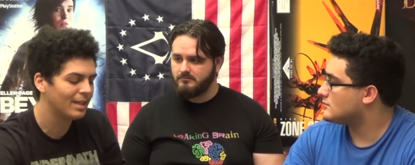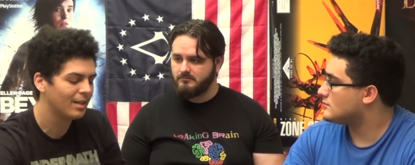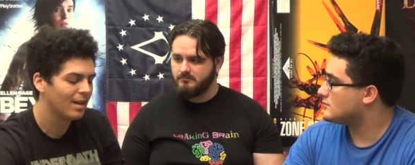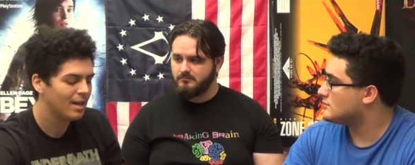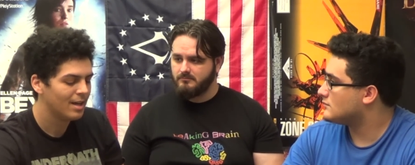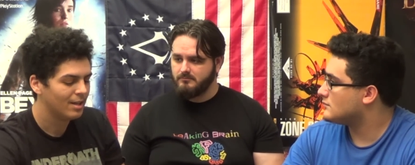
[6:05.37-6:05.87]
Speaker 1: I
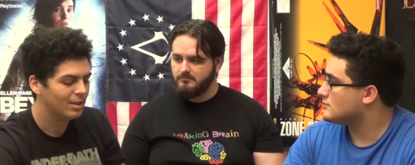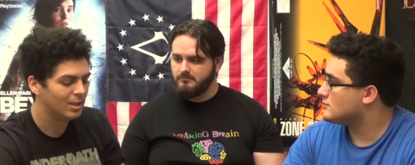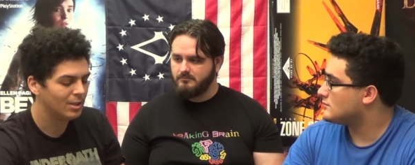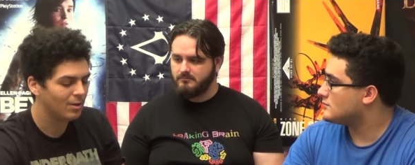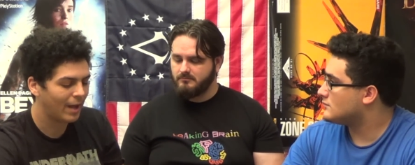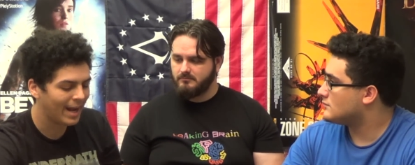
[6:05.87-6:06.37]
think
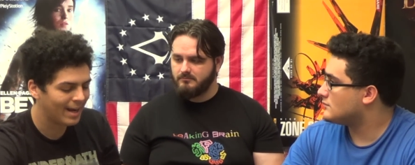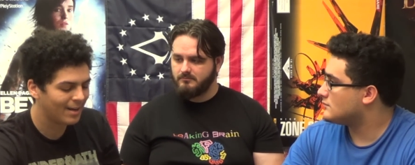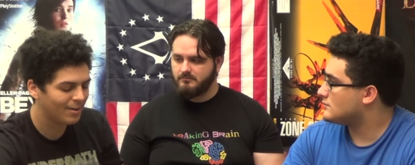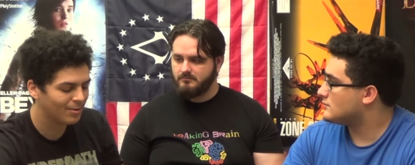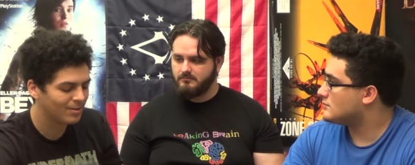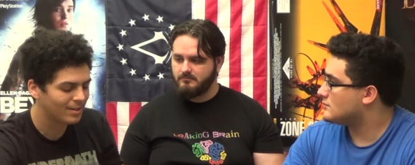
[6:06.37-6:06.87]
the
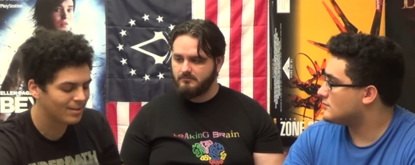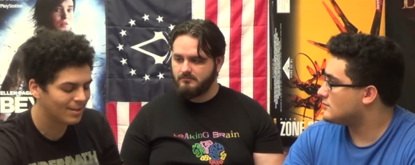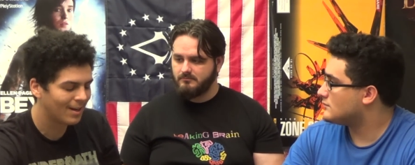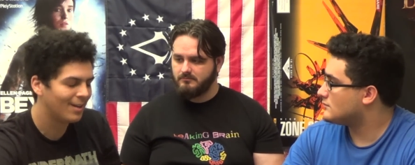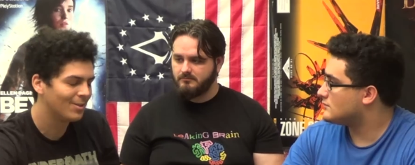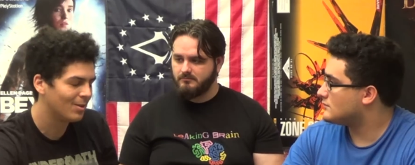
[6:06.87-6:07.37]
handheld
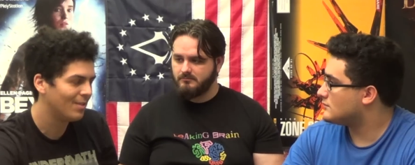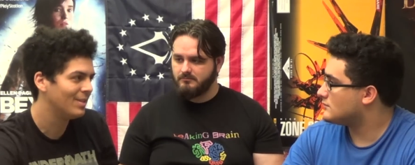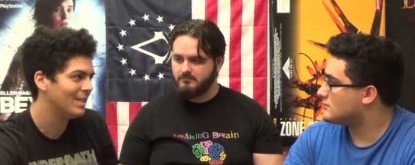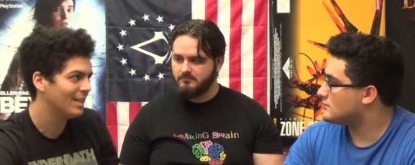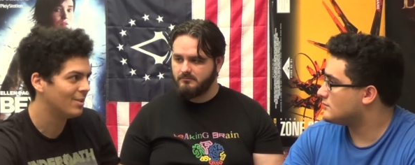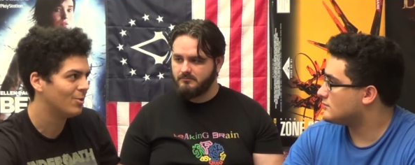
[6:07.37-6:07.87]
console,
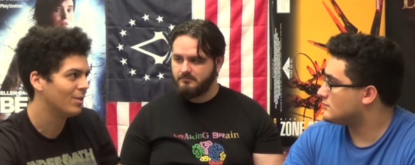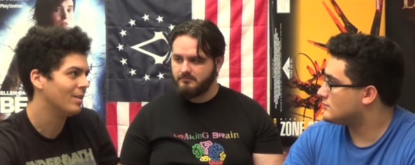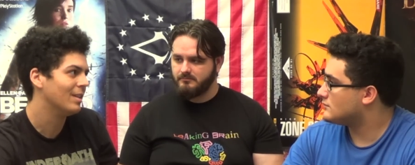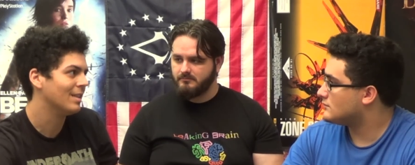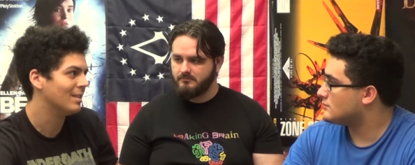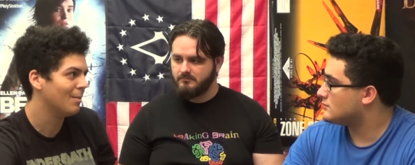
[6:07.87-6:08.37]
obviously that's
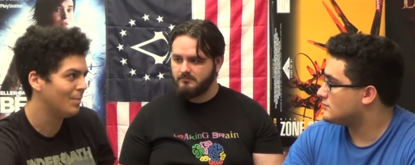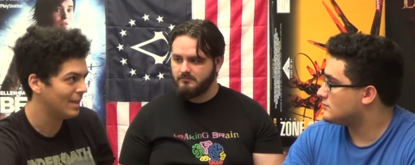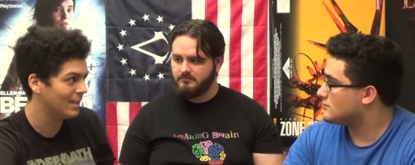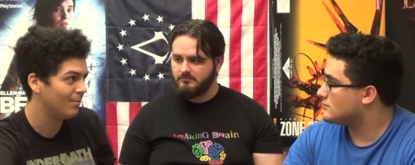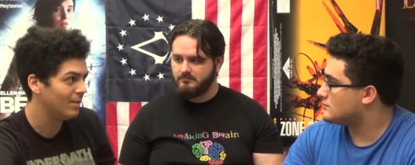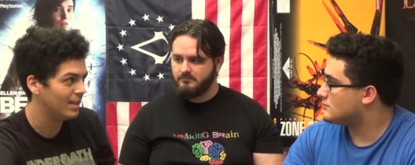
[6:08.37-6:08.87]
struggling, is the
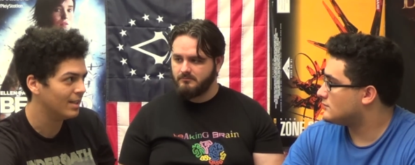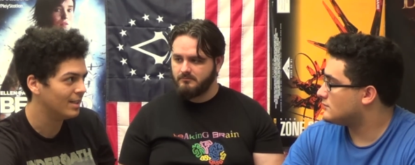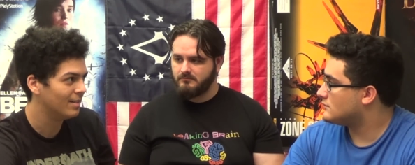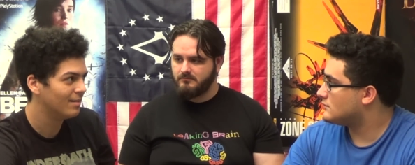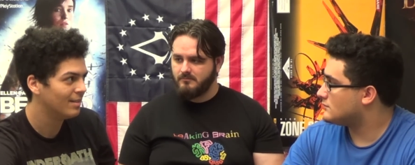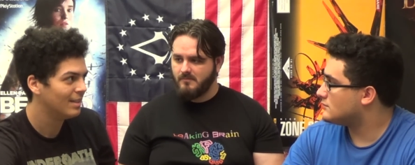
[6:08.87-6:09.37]
PS Vita.
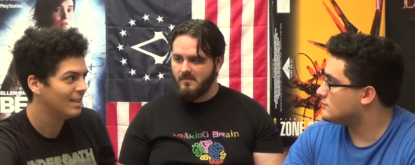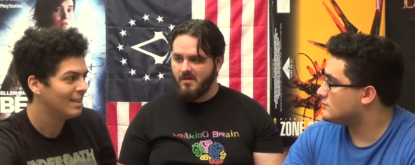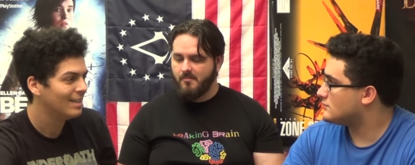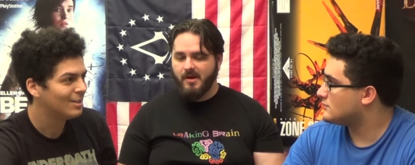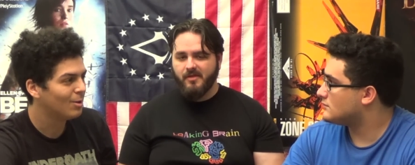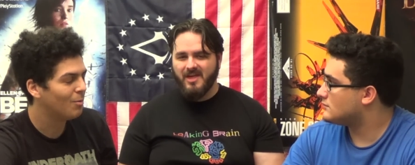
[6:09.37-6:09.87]

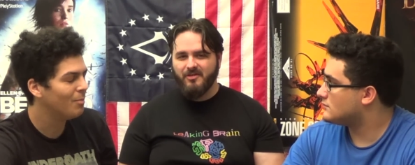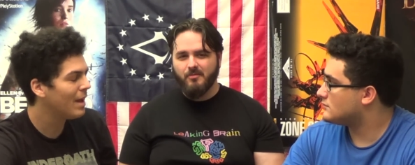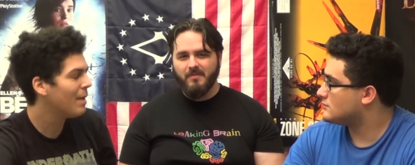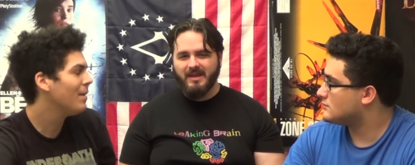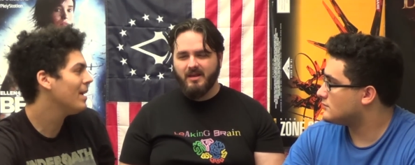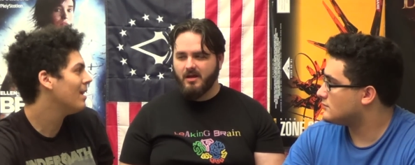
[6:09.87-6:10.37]
But so I think
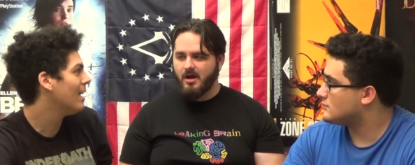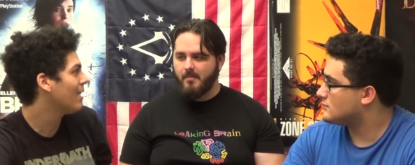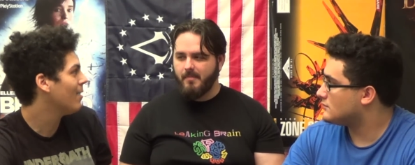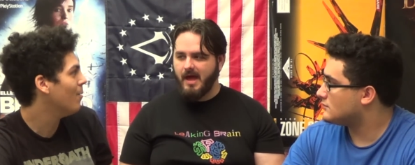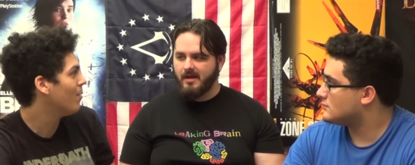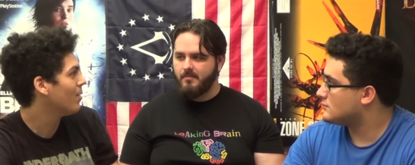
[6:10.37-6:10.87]
they're making a like
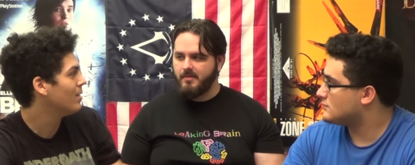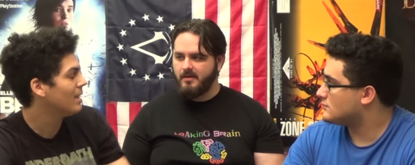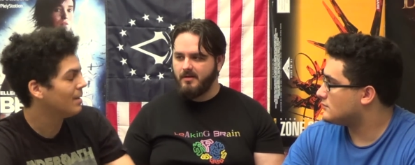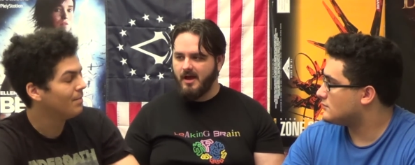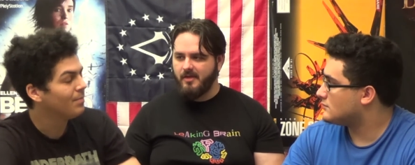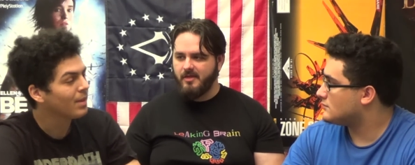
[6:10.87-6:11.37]
comeback a
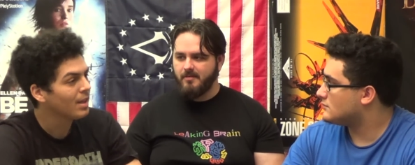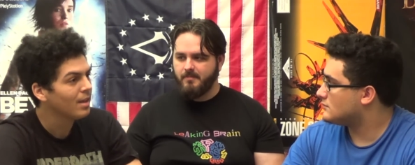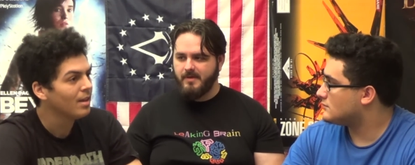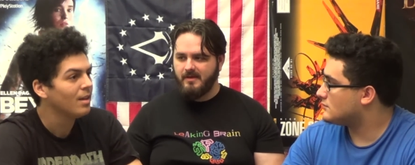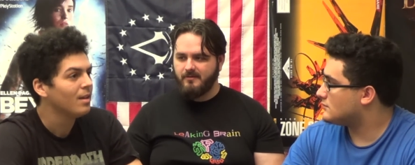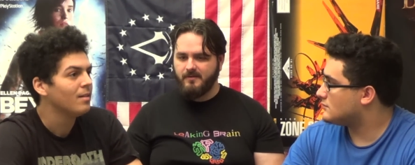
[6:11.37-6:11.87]
bit.
Speaker 2: I think
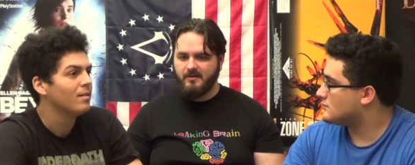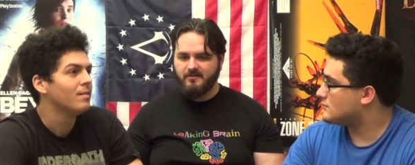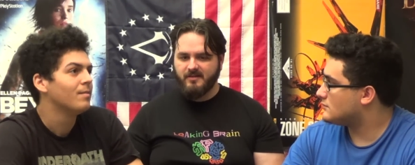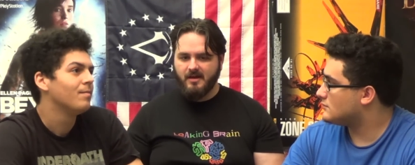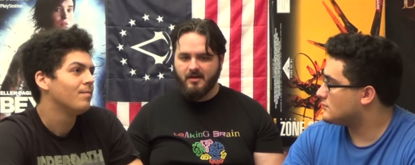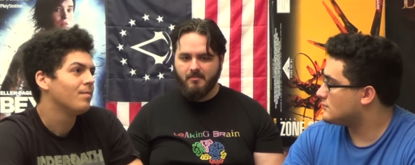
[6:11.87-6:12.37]
PS Vita
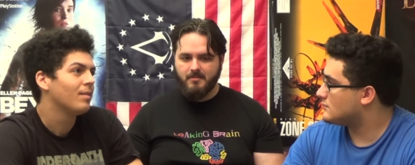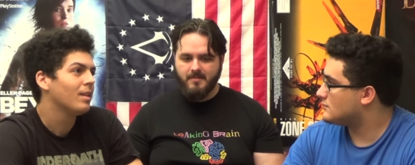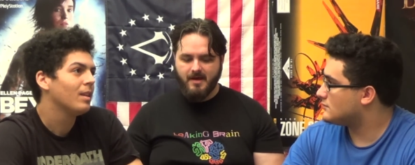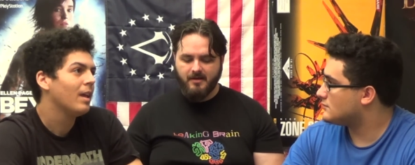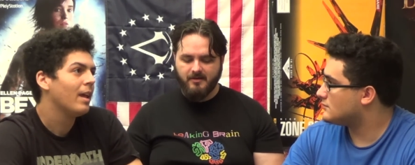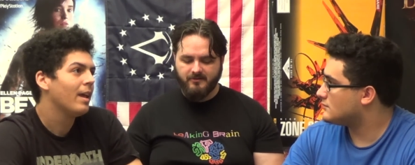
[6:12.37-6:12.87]
is kind of coming
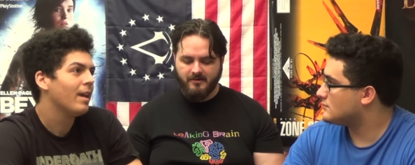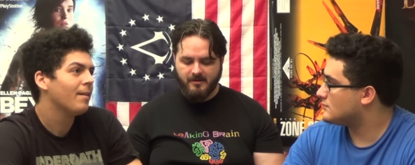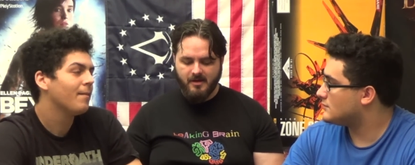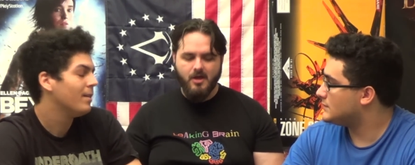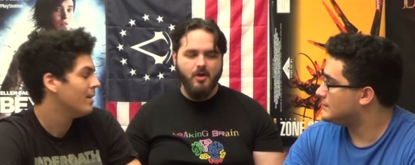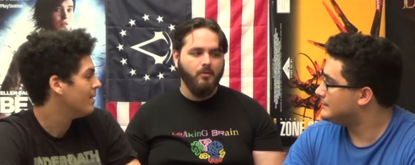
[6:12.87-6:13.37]
back because
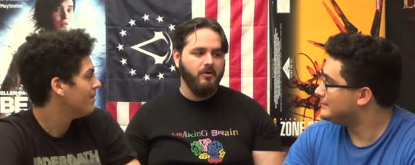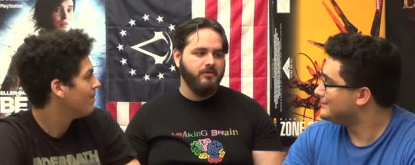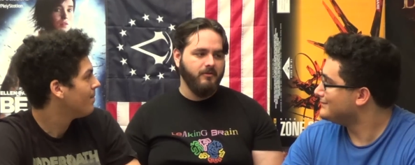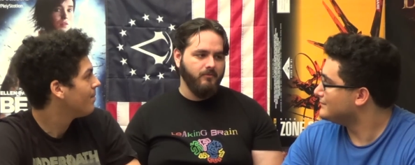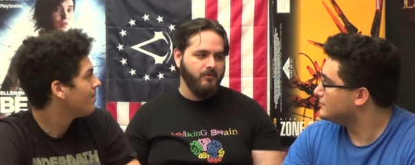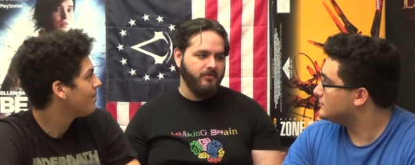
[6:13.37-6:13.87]
uh, yeah. with
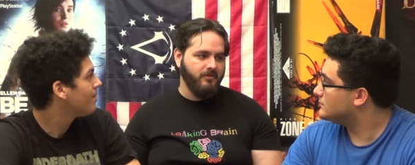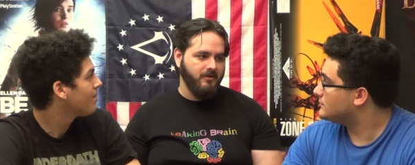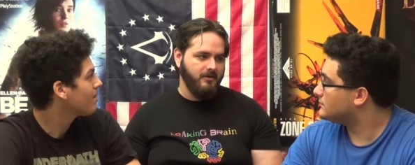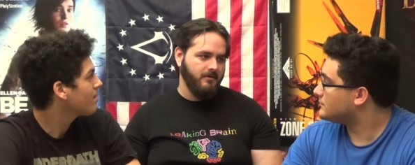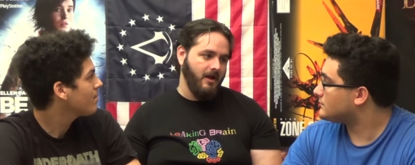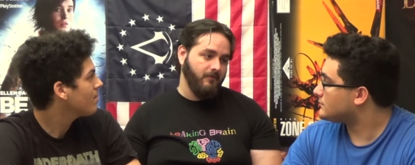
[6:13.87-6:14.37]
the with
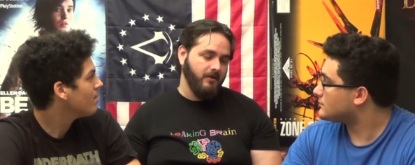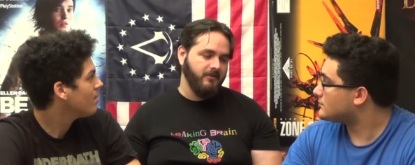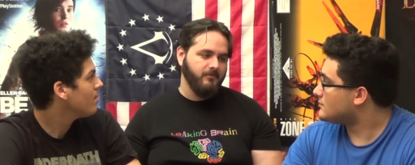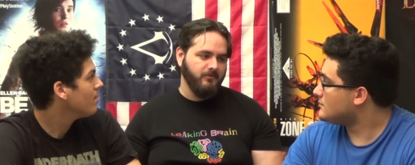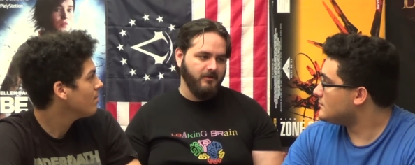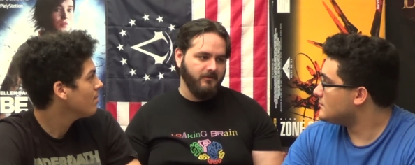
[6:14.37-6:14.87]
the I've
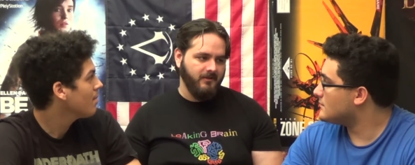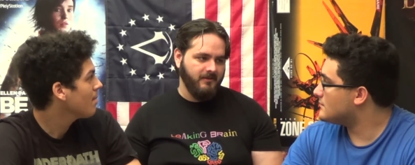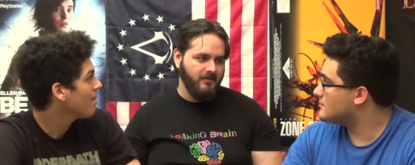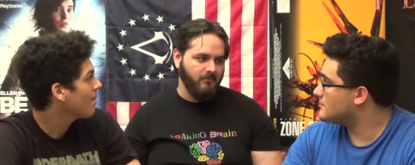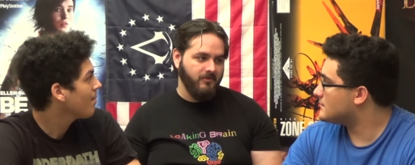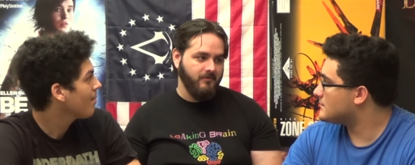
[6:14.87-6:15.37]
read some stuff saying
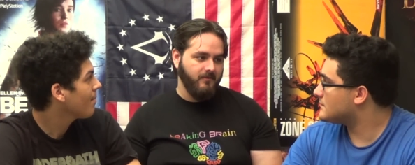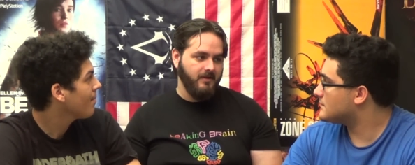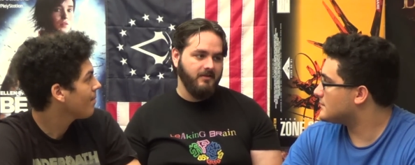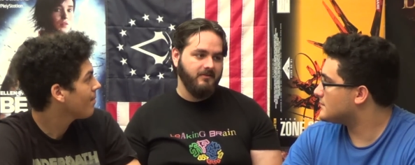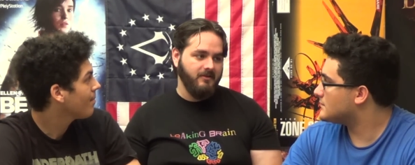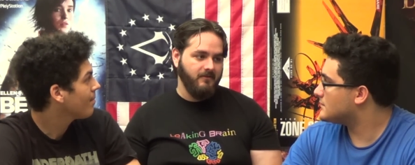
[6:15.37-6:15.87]
that with the
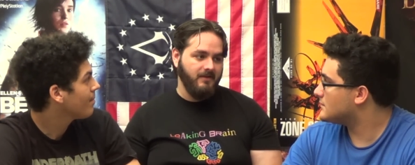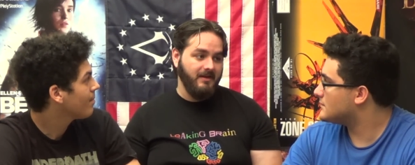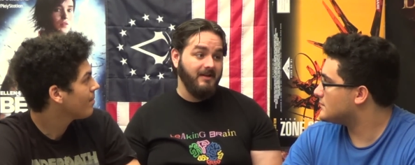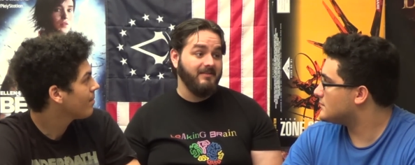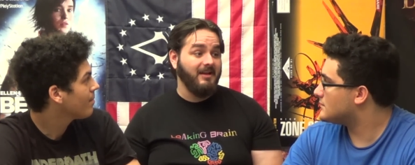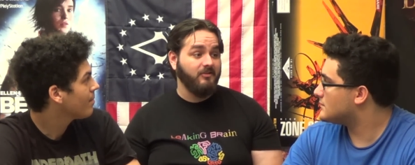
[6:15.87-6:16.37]
Vita
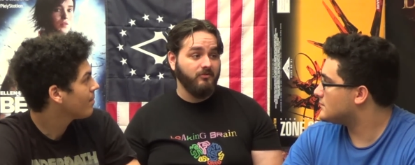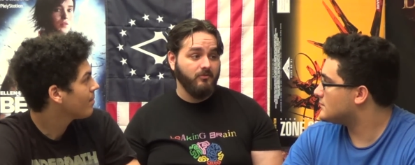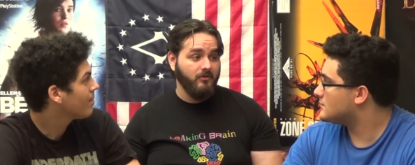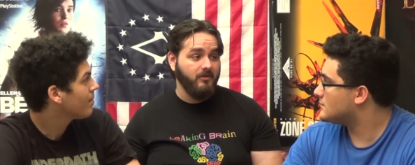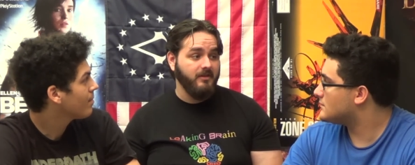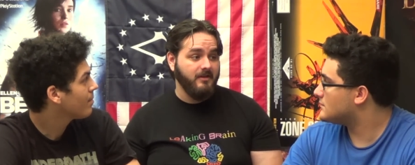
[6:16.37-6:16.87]
TV, it's actually
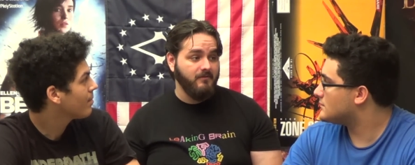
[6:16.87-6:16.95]
really